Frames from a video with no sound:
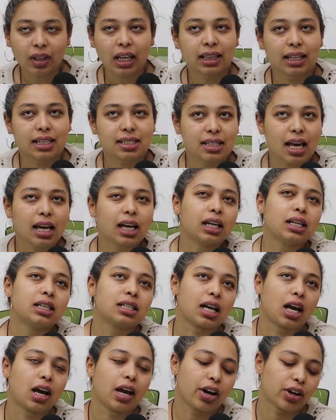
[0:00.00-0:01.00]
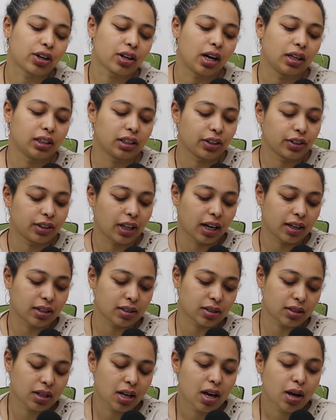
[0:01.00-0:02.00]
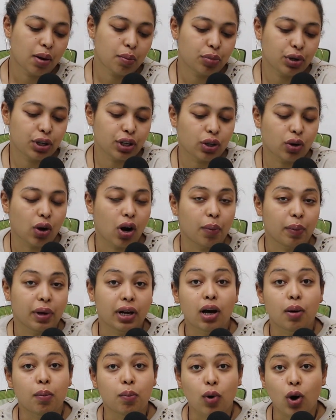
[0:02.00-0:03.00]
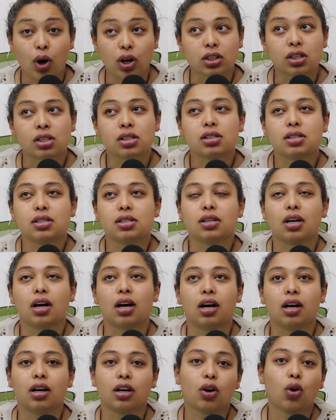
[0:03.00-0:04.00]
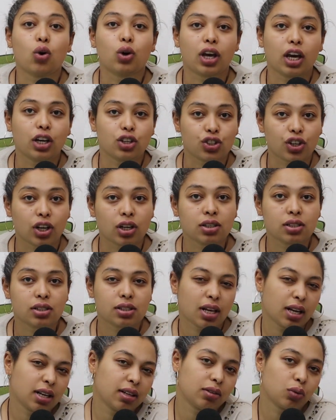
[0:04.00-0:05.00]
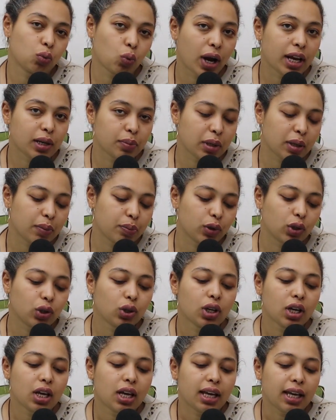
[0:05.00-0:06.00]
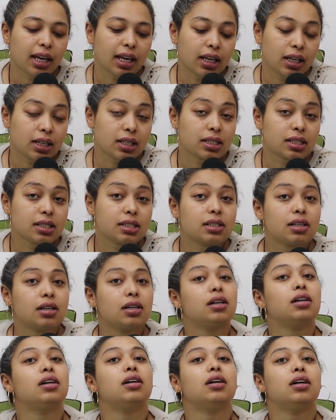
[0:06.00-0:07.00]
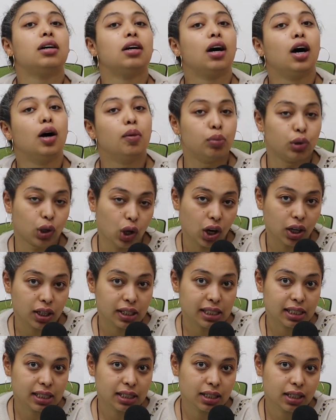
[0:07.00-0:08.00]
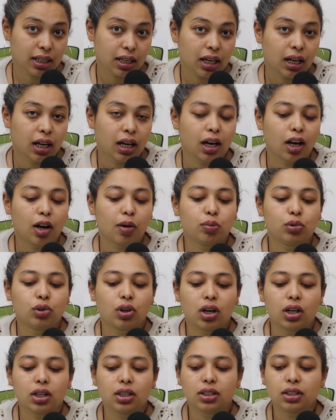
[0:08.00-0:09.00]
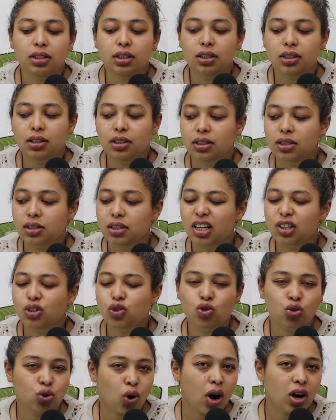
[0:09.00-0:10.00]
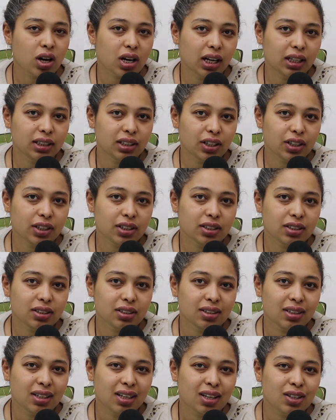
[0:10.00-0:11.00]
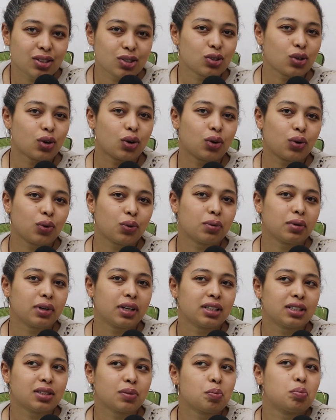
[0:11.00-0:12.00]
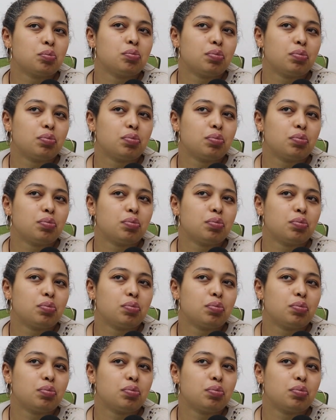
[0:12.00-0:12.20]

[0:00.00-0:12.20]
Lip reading: the second hair color that is pretty common amongst Caucasians and white people is a blonde. A blonde is straw colored, so it's